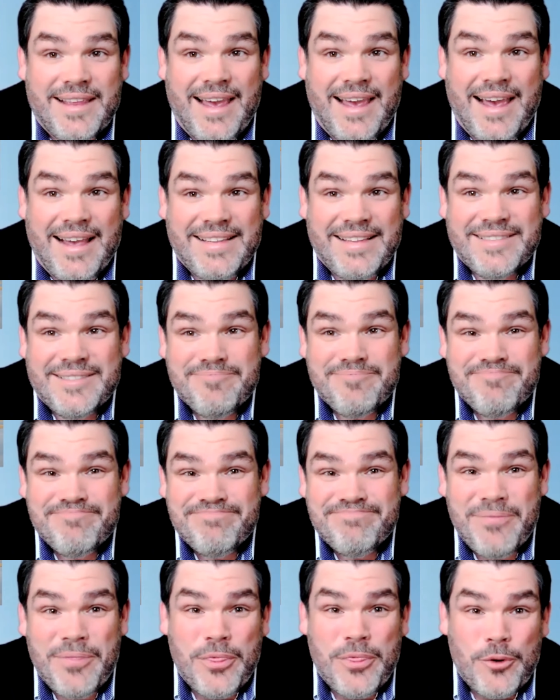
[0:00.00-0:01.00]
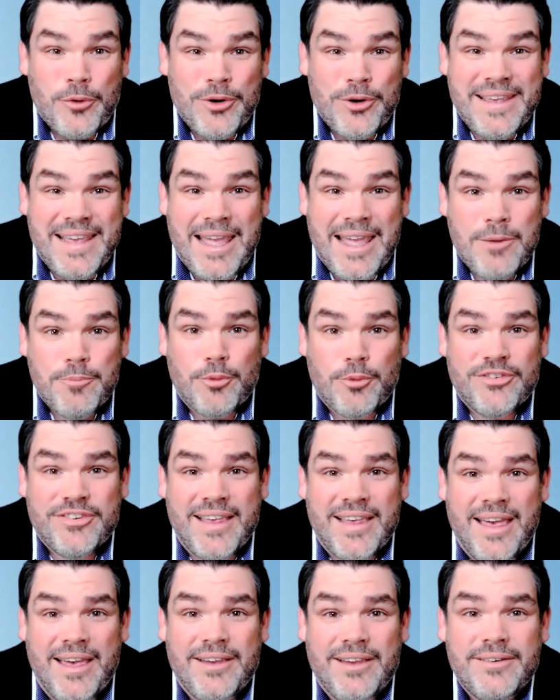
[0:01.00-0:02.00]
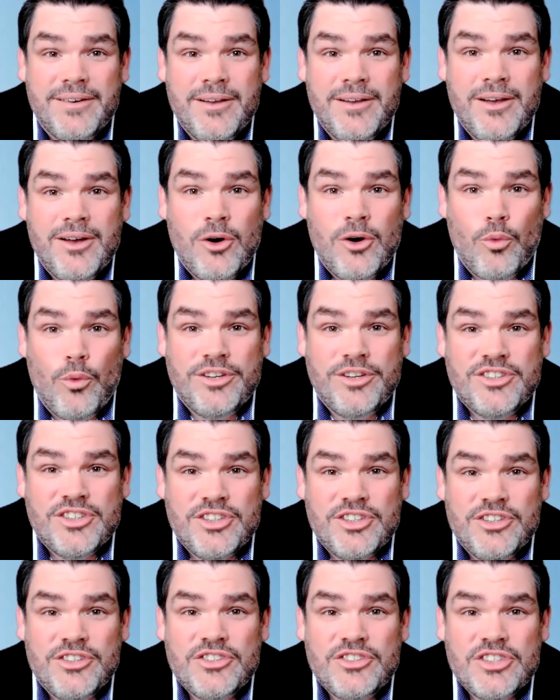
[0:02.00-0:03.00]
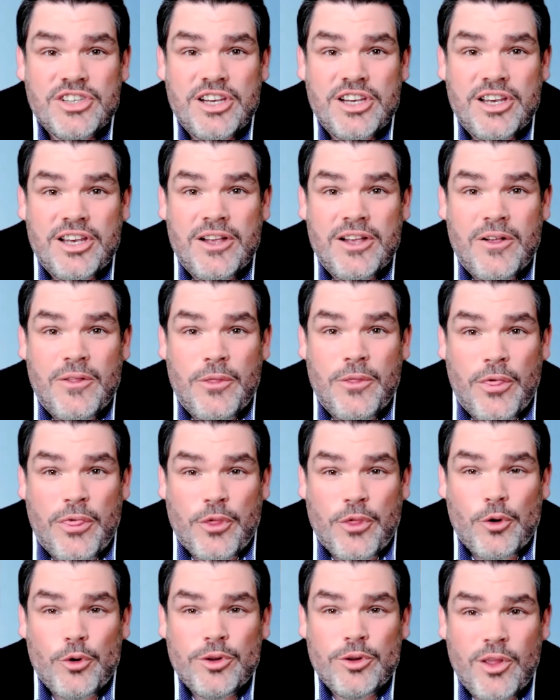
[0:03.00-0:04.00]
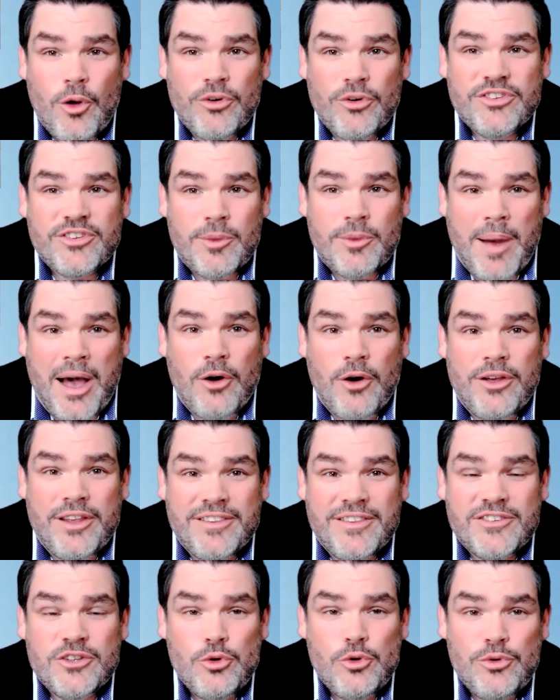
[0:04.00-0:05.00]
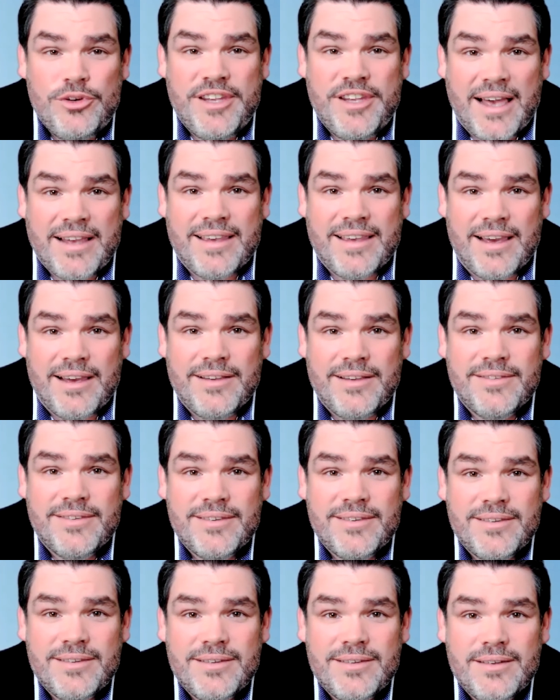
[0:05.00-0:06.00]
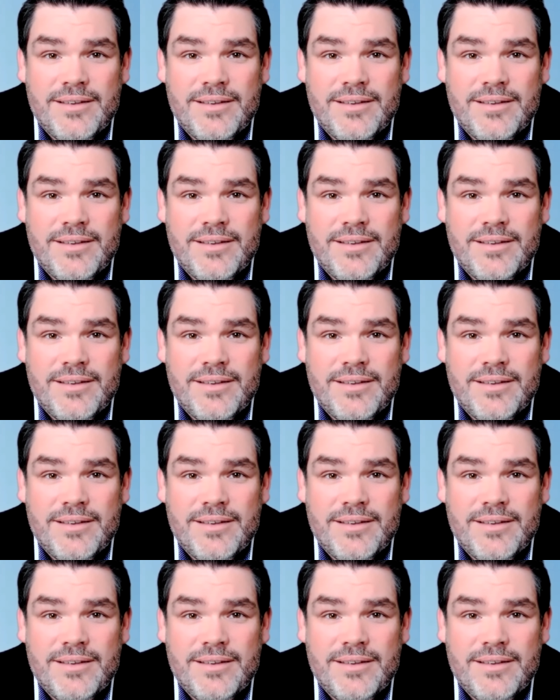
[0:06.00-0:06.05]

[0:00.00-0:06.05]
at 38%, which is the third lowest amount in 2 decades.